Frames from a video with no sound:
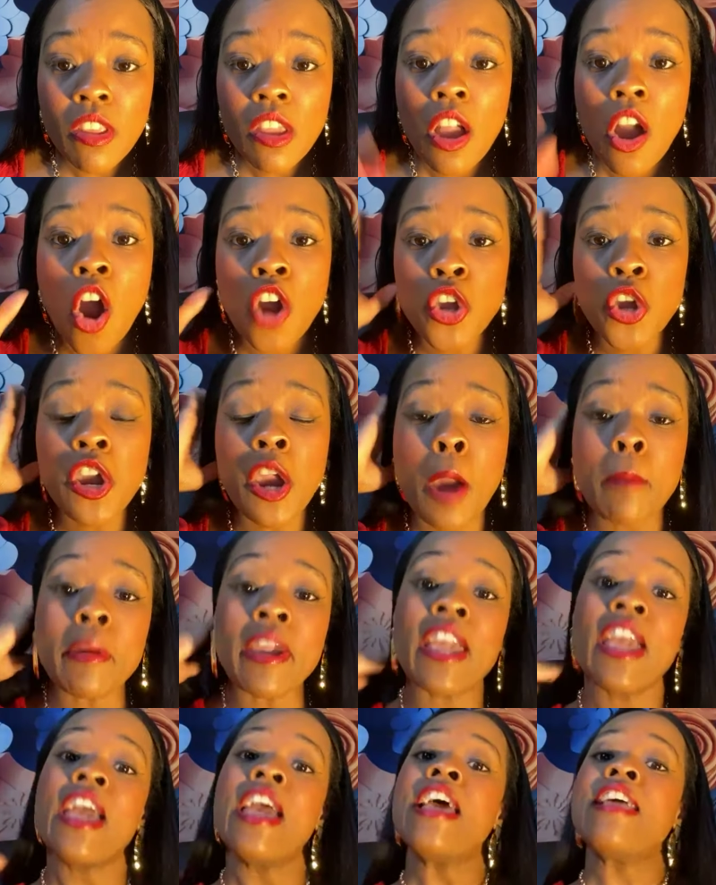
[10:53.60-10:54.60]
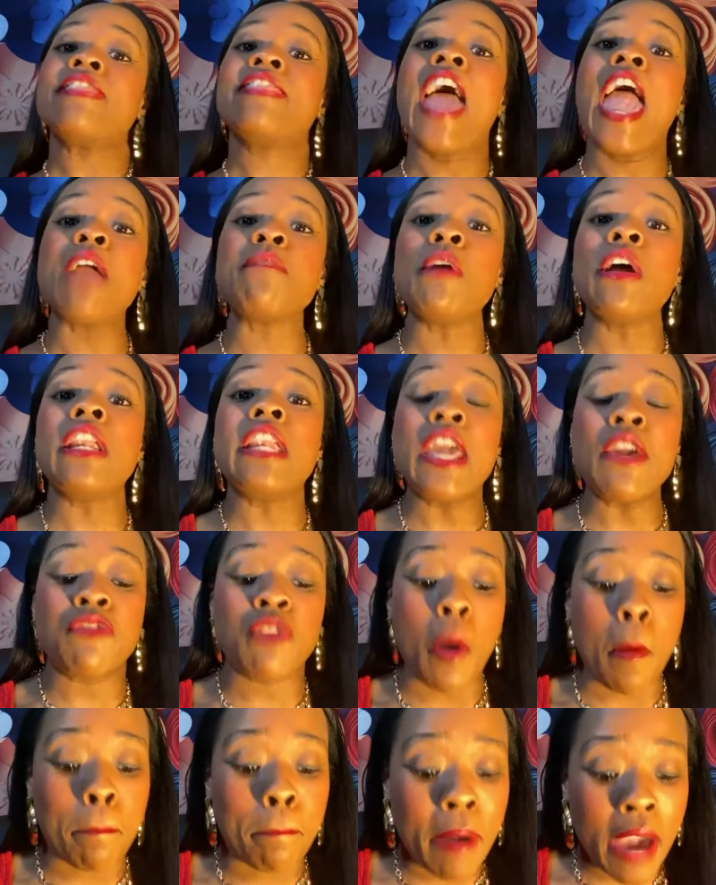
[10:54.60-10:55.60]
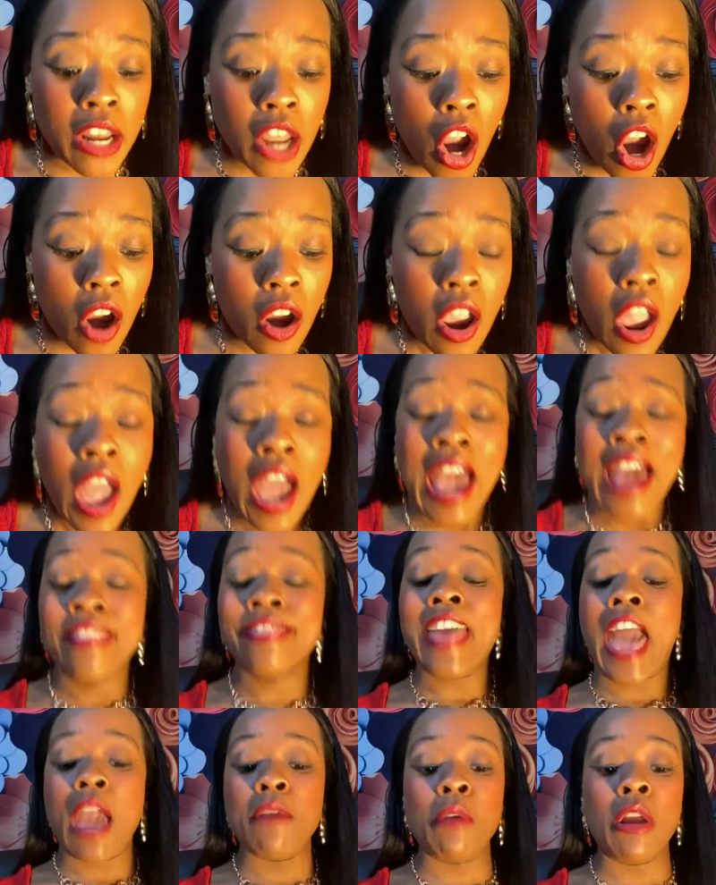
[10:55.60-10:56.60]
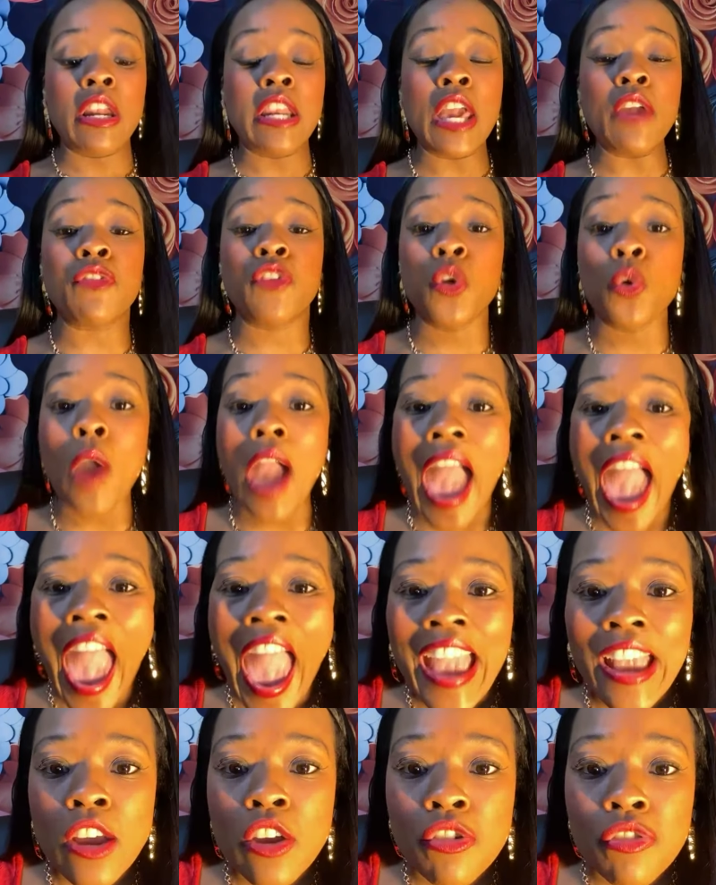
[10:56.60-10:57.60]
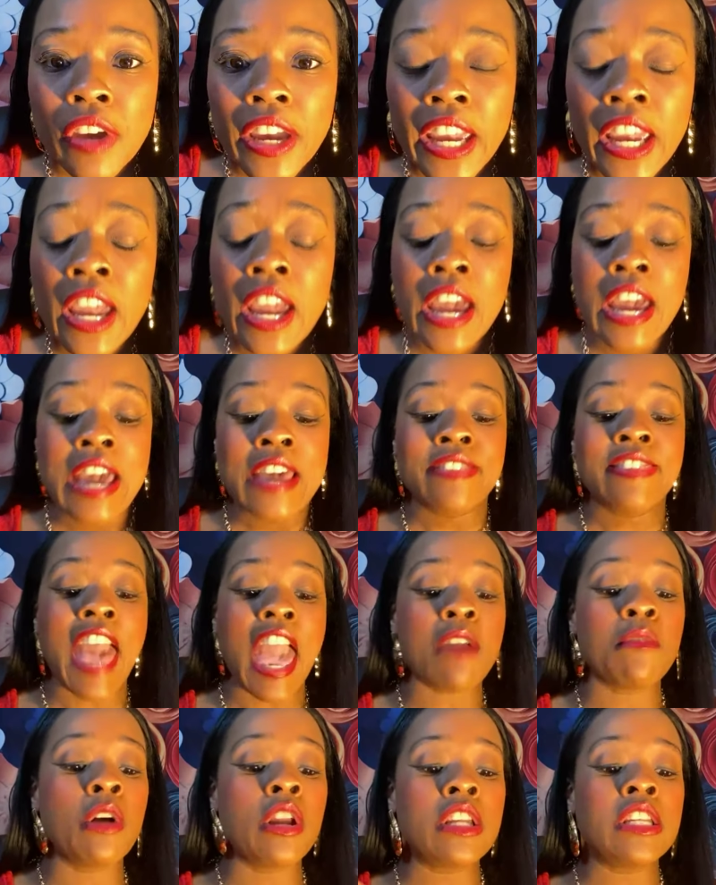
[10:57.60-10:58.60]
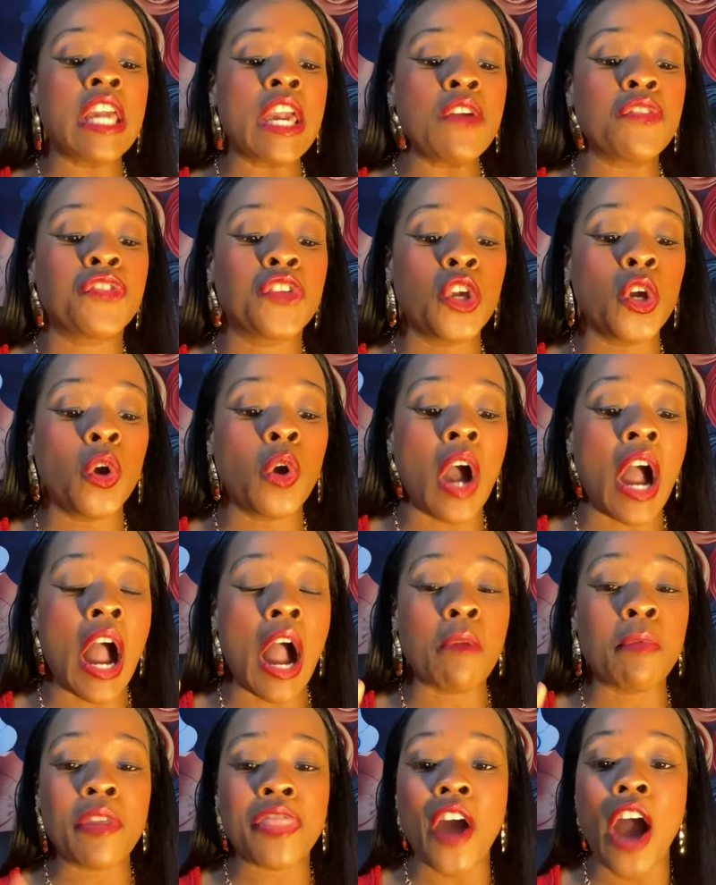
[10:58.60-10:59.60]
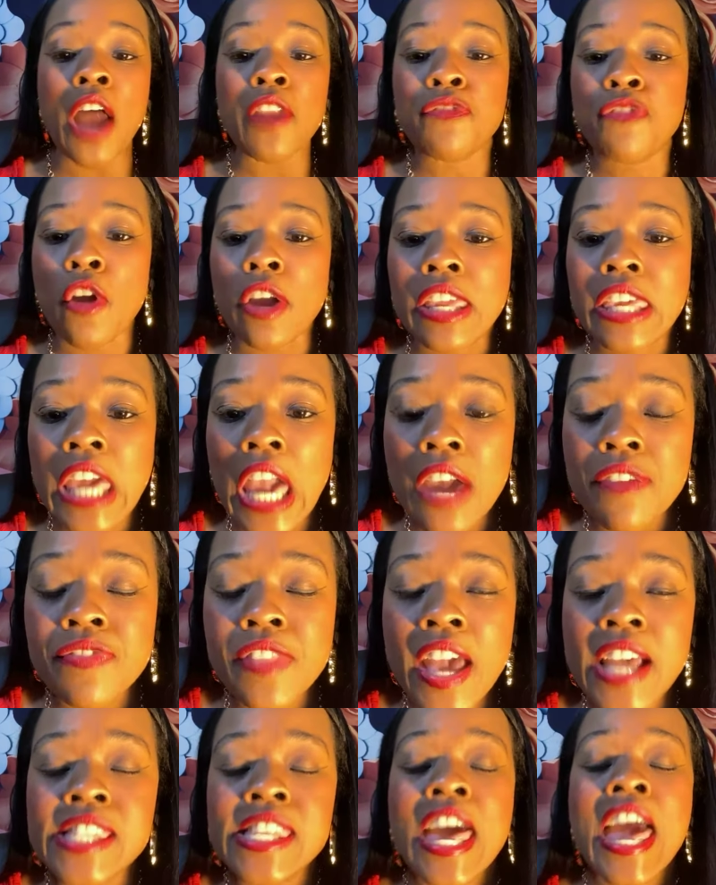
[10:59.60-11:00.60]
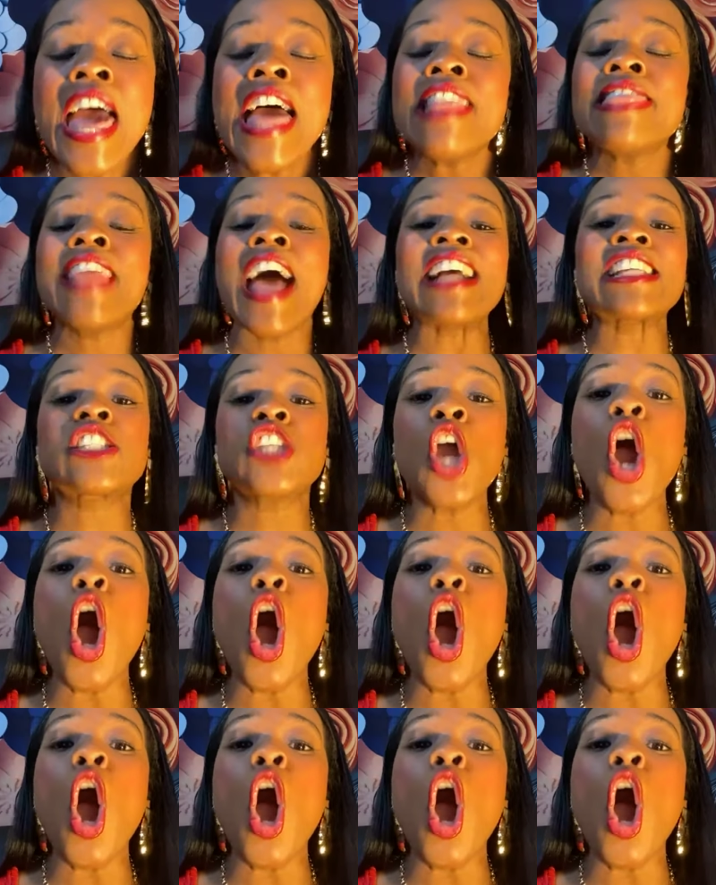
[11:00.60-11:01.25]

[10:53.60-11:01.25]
Are you hearing me? They will leave you bitter. They will leave you angry. They will leave you uh, with unforgiveness. That's the